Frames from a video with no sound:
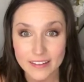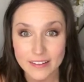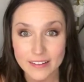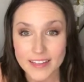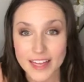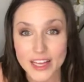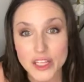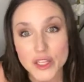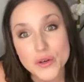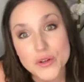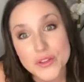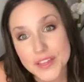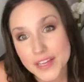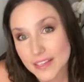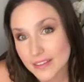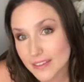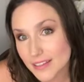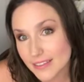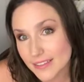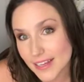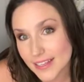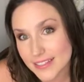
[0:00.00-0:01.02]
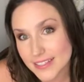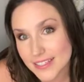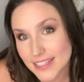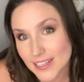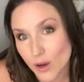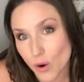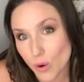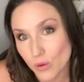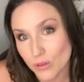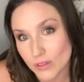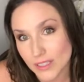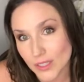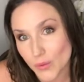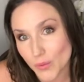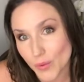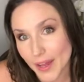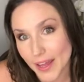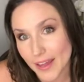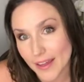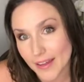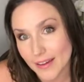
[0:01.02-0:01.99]
that you think that that's the only
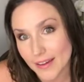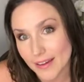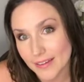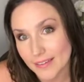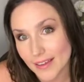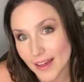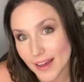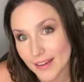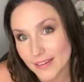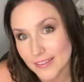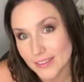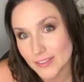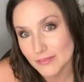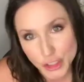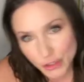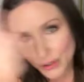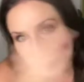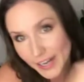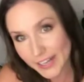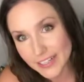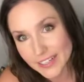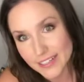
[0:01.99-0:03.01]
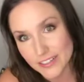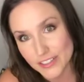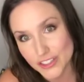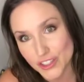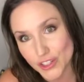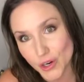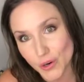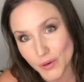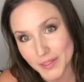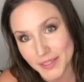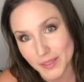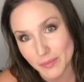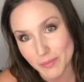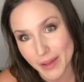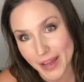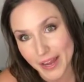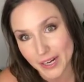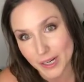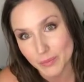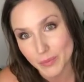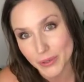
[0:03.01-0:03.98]
way and that your ideas should go on the
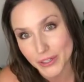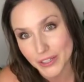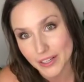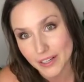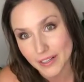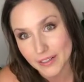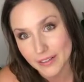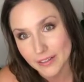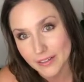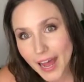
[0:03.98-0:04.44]
back burner.